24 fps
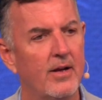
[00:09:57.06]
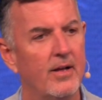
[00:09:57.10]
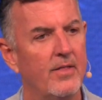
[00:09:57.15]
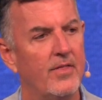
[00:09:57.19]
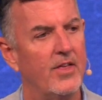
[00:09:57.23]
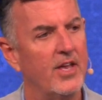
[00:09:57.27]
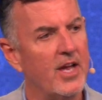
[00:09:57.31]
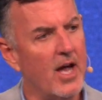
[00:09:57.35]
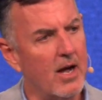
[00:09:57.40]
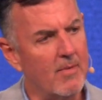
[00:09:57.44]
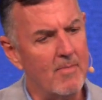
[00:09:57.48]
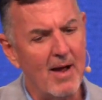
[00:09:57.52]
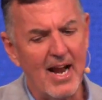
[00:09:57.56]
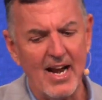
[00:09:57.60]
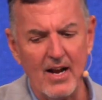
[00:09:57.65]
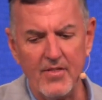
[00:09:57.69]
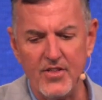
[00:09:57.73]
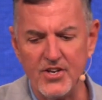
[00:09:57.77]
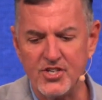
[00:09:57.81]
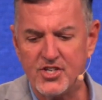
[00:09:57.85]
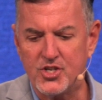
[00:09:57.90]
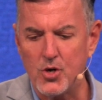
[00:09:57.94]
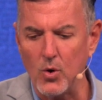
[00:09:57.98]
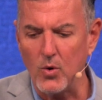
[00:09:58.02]
The young man in
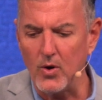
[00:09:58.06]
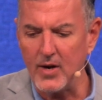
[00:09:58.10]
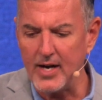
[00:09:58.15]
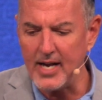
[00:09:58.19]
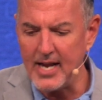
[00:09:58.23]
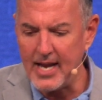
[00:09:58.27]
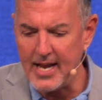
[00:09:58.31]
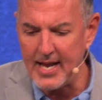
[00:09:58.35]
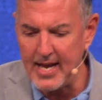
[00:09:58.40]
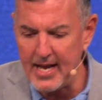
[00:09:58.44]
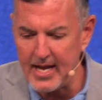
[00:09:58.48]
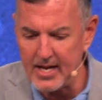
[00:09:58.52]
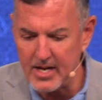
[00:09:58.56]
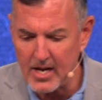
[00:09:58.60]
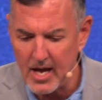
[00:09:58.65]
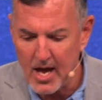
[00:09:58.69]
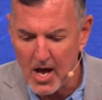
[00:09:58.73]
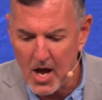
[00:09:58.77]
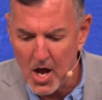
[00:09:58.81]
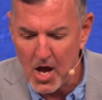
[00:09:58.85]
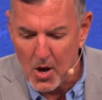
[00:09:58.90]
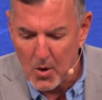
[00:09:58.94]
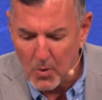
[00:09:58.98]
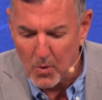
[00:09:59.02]
the story
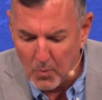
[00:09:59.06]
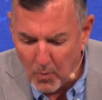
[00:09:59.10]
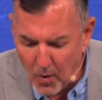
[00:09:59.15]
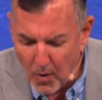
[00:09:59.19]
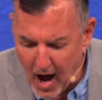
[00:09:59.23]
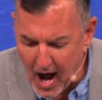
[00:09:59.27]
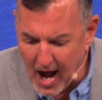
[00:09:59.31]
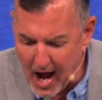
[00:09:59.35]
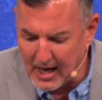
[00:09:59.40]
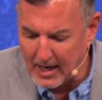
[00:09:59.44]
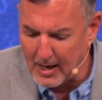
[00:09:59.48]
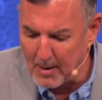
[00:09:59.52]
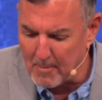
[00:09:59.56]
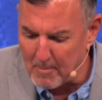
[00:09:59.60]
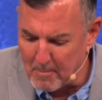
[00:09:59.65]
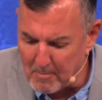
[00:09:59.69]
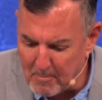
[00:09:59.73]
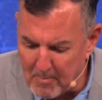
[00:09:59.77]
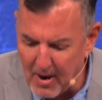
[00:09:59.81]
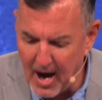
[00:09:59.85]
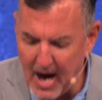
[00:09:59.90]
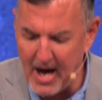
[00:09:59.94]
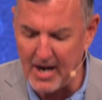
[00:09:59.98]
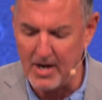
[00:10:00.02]
hit rock
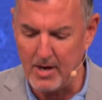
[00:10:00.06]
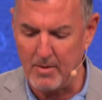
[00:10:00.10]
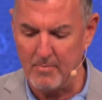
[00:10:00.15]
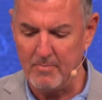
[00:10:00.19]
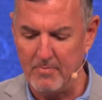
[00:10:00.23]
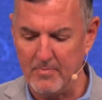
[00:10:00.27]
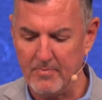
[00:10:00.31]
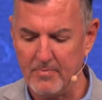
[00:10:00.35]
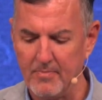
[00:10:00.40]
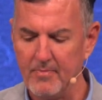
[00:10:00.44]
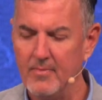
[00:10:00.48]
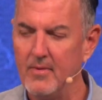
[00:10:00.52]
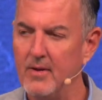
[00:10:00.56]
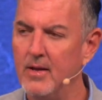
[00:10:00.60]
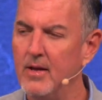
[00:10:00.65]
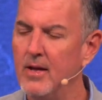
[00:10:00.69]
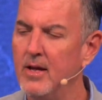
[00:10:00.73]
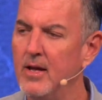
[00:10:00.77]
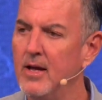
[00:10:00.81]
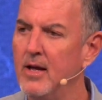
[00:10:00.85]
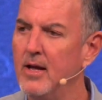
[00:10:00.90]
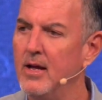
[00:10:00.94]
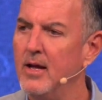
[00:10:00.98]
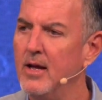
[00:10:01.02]
bottom.
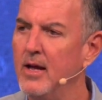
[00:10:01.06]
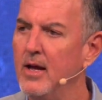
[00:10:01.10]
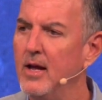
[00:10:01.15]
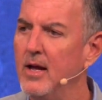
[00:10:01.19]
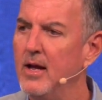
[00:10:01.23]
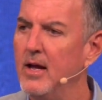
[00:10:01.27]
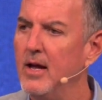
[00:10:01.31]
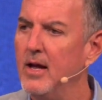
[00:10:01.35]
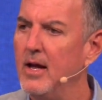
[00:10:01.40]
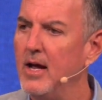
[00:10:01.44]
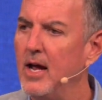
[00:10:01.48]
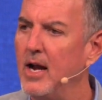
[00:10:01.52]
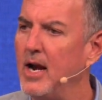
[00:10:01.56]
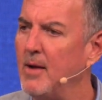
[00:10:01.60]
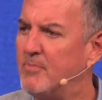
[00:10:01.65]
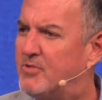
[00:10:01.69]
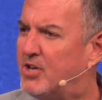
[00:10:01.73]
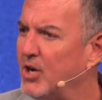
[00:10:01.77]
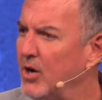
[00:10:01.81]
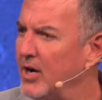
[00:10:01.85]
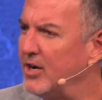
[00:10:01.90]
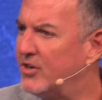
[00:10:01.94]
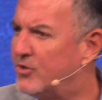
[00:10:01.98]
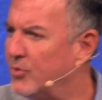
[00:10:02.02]
And I'm
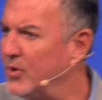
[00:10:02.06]
sure he's